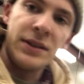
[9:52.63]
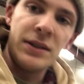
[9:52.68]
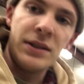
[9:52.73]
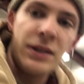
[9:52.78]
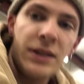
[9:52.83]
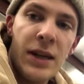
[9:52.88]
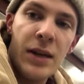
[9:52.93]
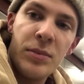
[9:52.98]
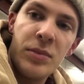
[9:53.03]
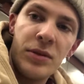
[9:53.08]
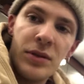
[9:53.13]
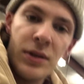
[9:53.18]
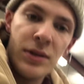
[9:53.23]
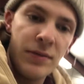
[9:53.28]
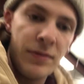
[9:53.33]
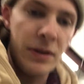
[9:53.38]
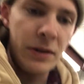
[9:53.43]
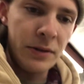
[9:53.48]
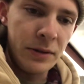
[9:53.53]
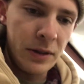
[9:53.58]
this happens
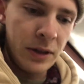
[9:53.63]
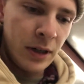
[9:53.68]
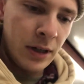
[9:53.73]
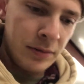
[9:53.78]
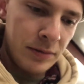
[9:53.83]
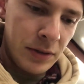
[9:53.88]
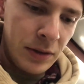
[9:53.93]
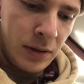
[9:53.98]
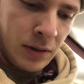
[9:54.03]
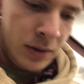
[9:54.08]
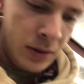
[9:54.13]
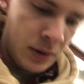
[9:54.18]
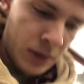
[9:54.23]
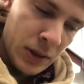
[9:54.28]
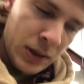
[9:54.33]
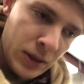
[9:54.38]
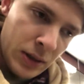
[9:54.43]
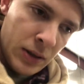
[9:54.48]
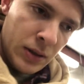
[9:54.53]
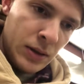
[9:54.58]
fairly often
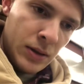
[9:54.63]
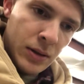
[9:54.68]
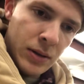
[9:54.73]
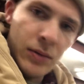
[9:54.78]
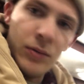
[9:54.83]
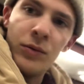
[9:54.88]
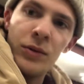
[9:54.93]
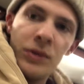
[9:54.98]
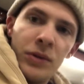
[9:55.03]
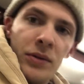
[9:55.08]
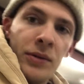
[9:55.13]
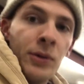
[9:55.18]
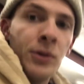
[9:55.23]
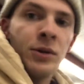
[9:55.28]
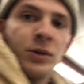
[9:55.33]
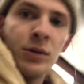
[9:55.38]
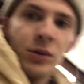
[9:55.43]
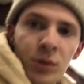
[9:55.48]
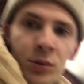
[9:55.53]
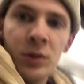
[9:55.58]
with
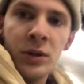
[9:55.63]
30-year-old